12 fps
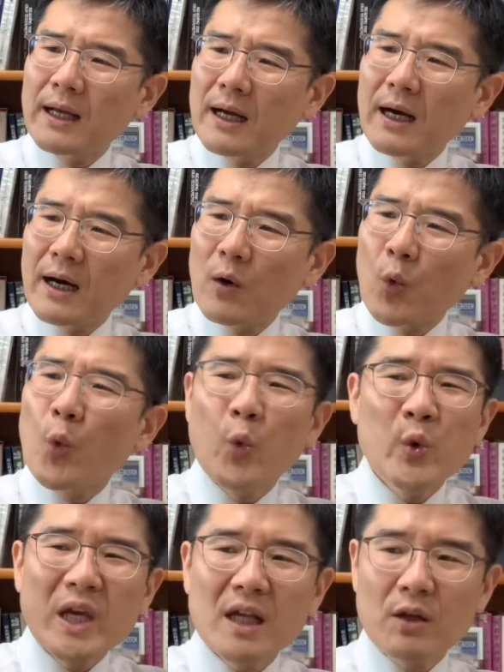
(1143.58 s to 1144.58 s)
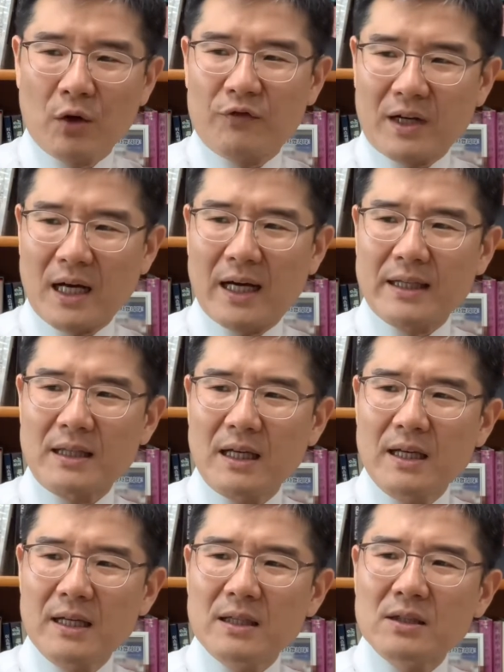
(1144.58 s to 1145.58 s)
will of God,
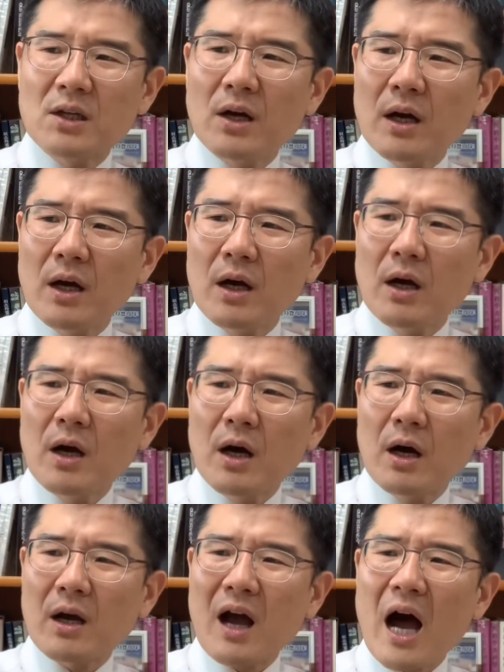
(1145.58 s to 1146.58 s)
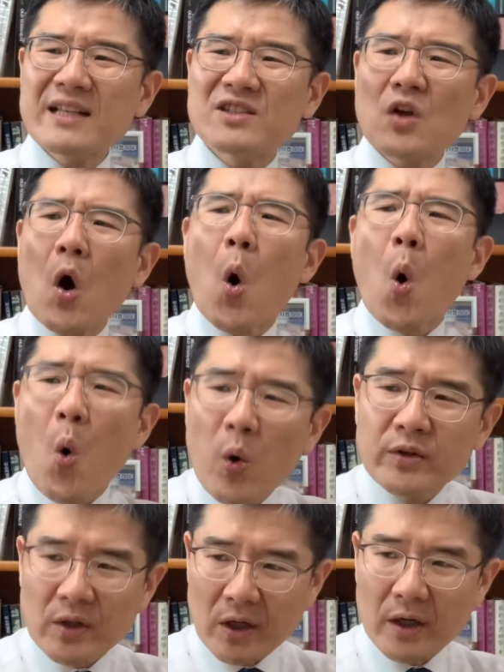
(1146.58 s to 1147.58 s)
the God's
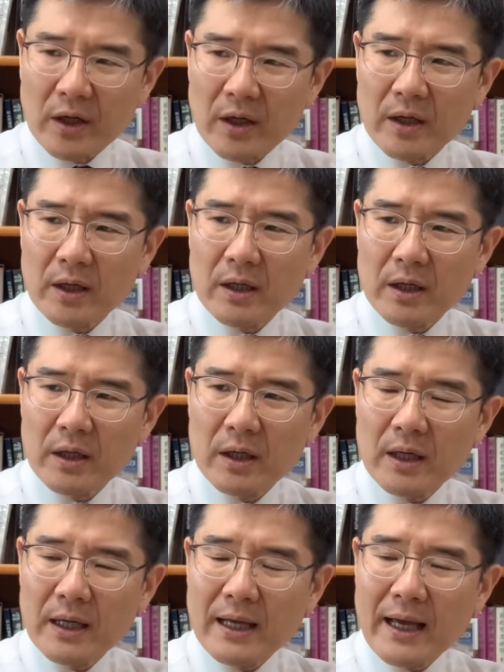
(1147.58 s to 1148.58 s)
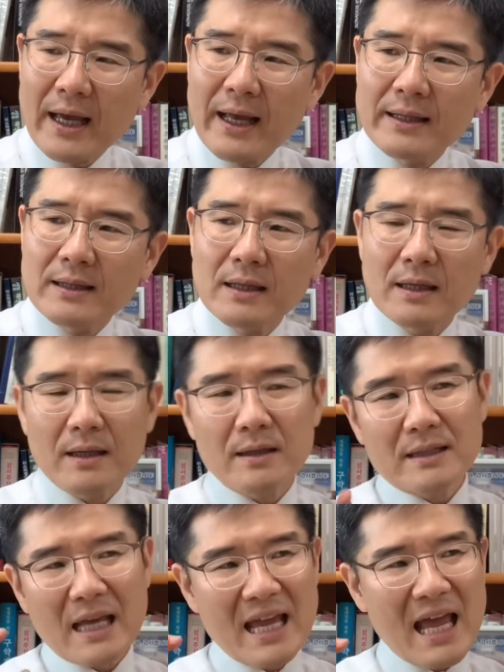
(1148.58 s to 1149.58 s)
order. And
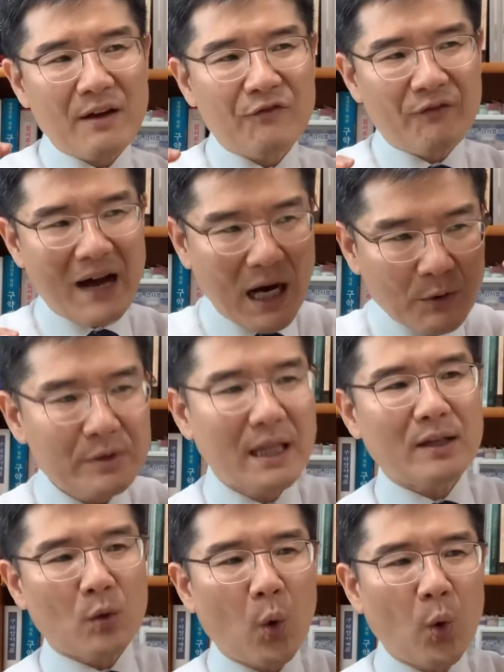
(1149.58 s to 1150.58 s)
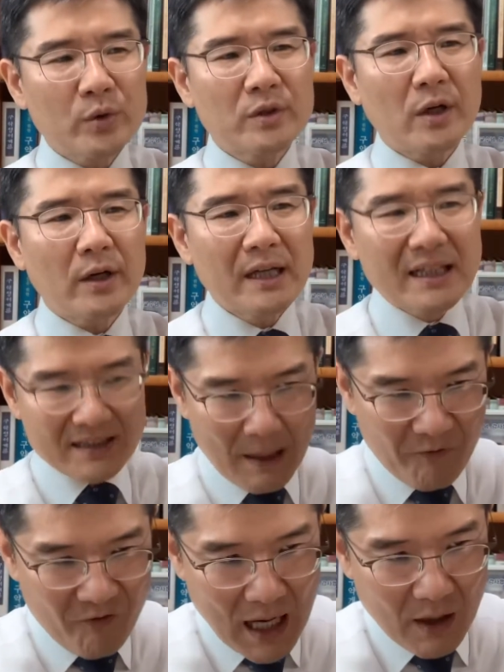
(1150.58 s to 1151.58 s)
they have found that order, they
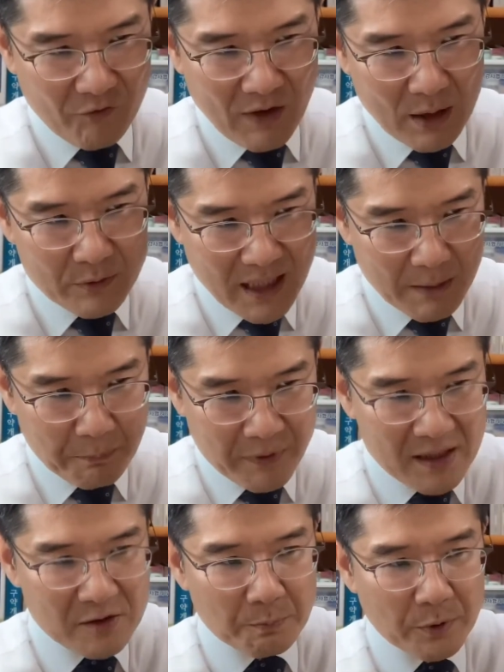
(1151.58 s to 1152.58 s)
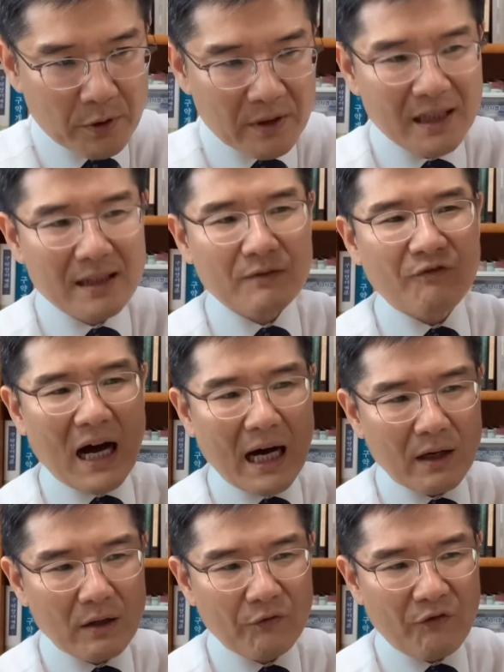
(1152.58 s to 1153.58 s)
found that principle,
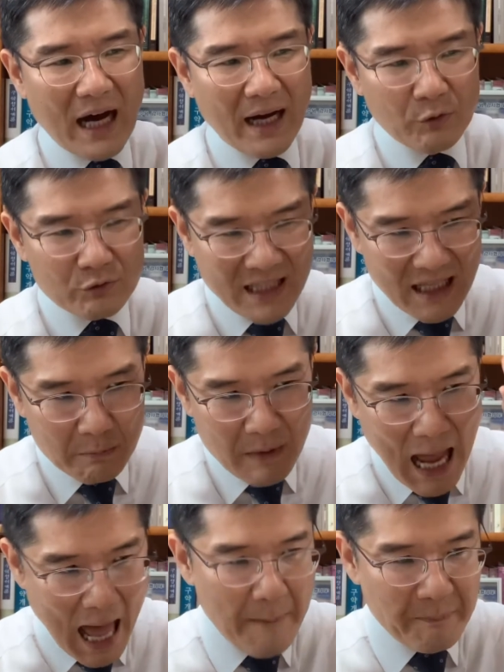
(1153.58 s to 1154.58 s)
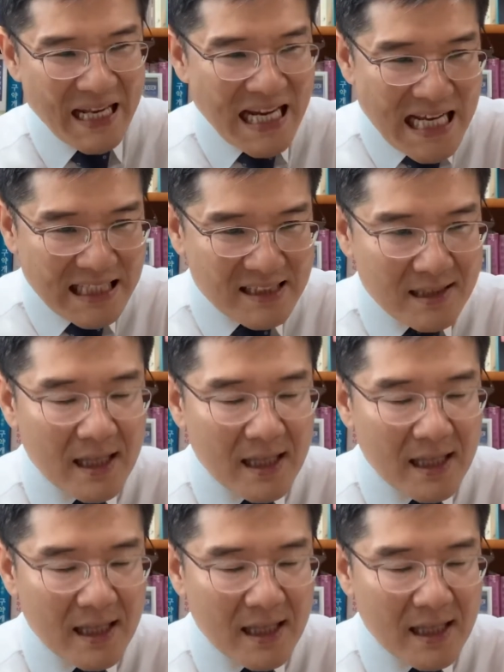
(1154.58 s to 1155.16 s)
found that happiness.